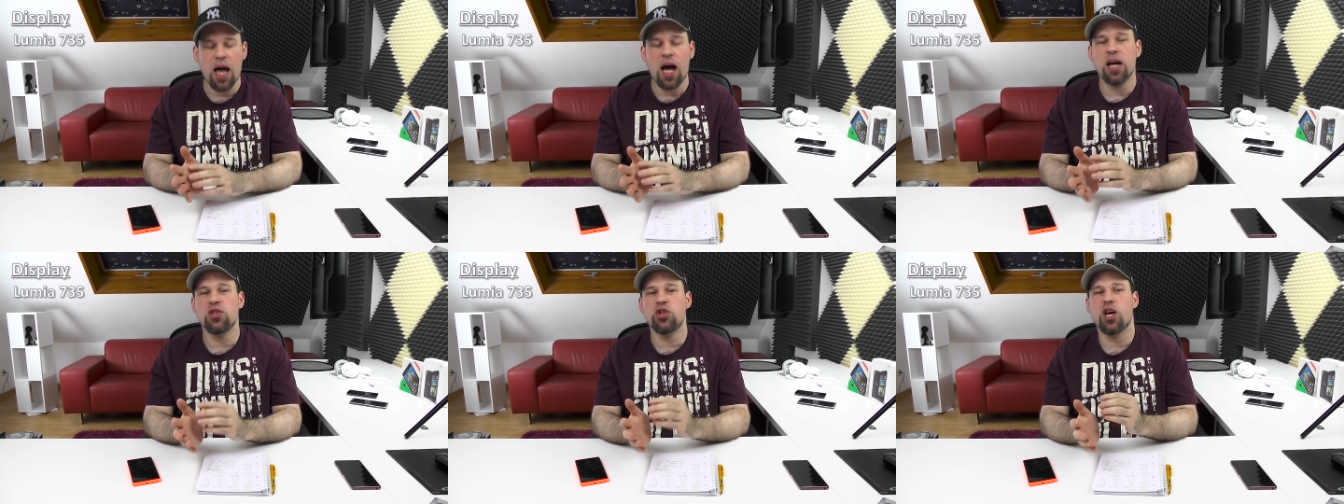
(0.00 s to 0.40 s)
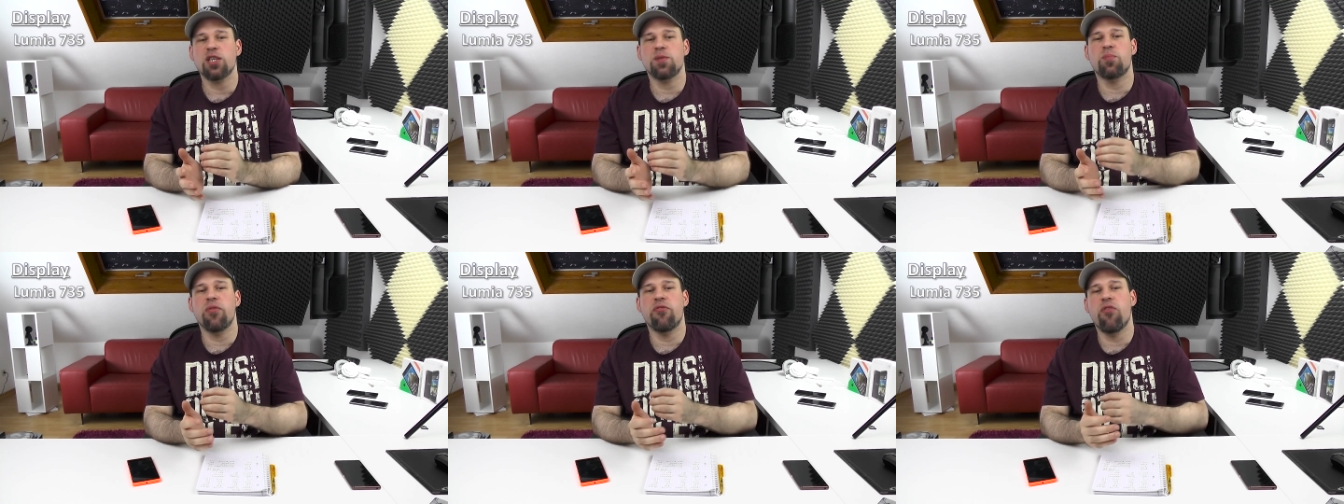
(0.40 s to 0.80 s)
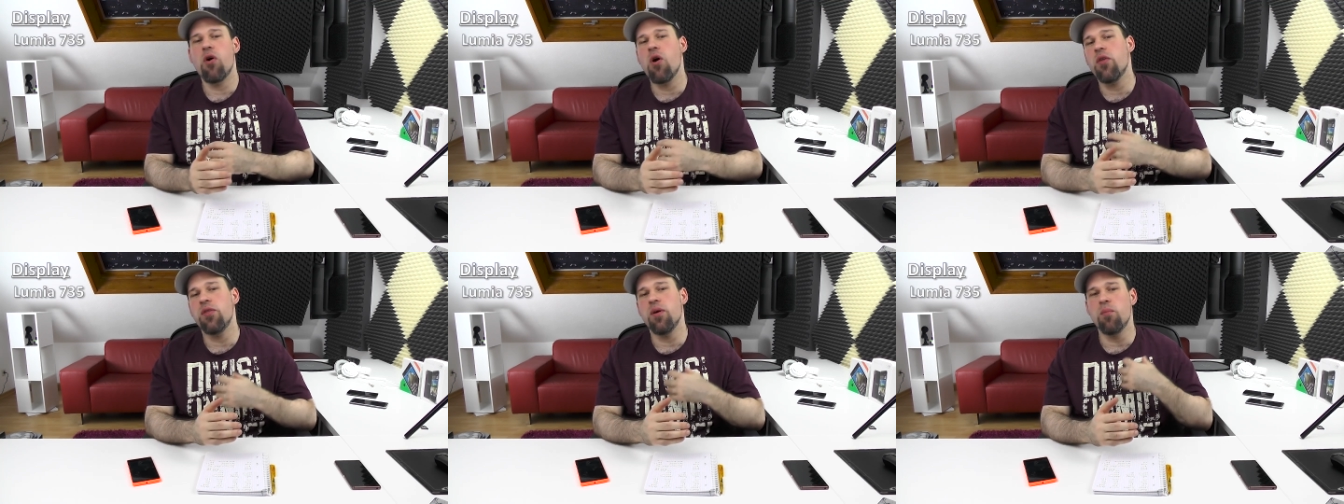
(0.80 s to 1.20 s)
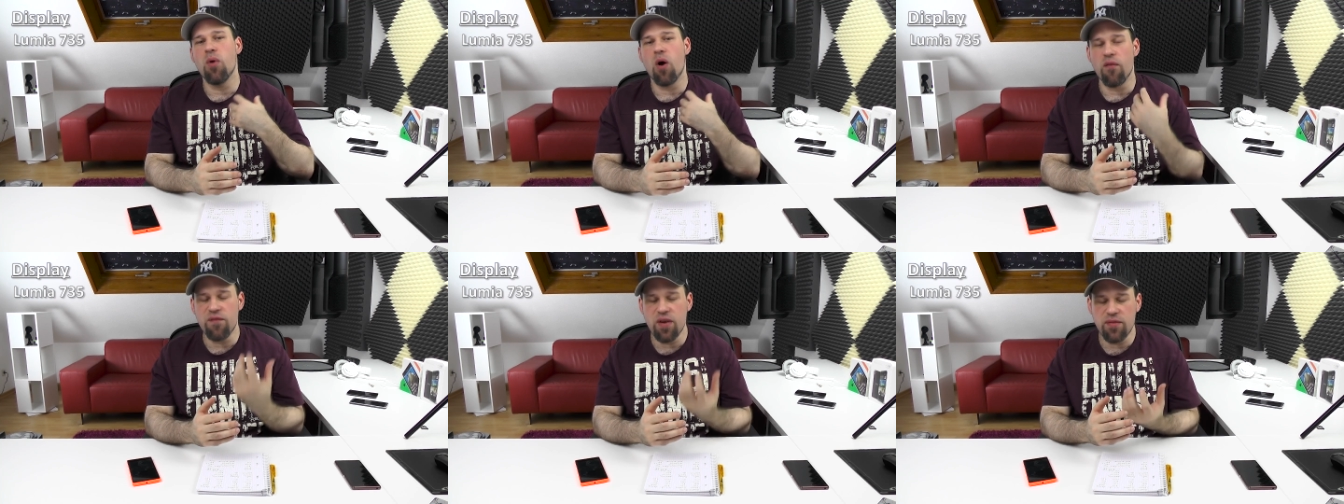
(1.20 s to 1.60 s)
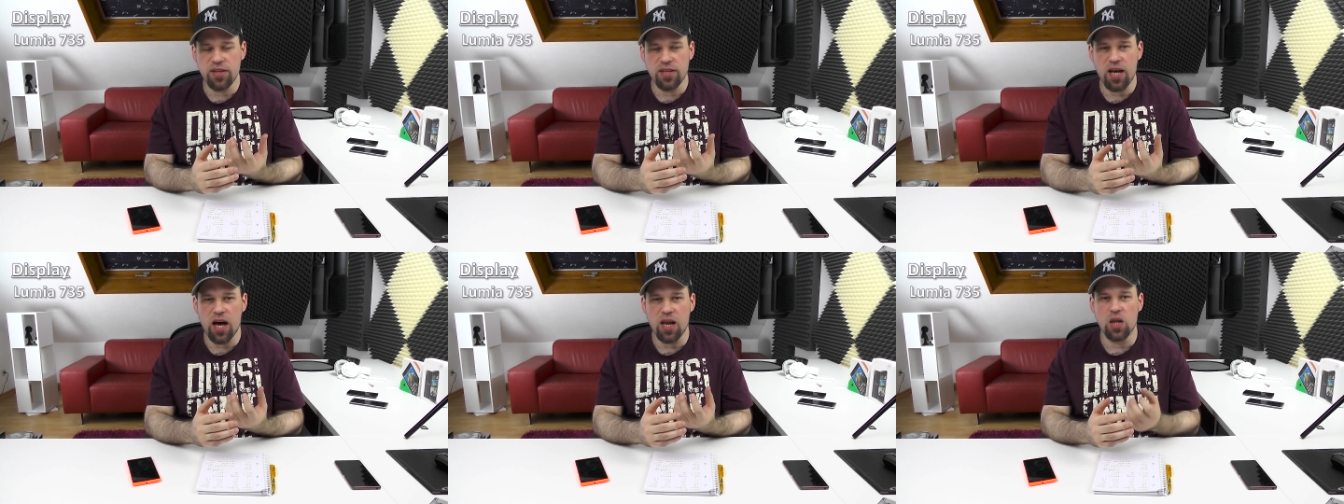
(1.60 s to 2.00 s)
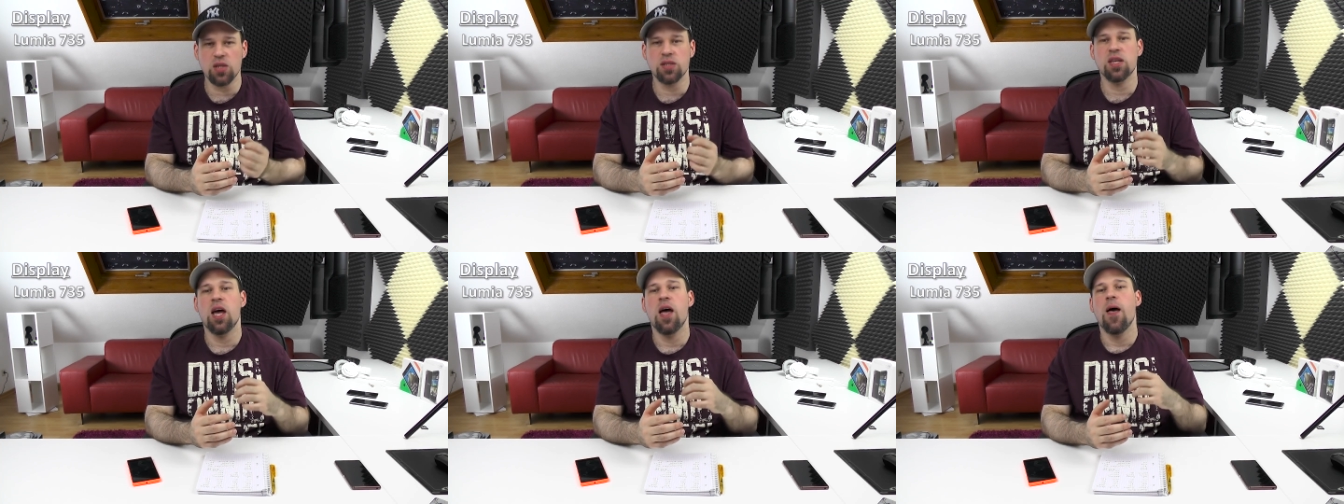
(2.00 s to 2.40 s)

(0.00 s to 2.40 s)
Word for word: I just prefer the more vivid colors,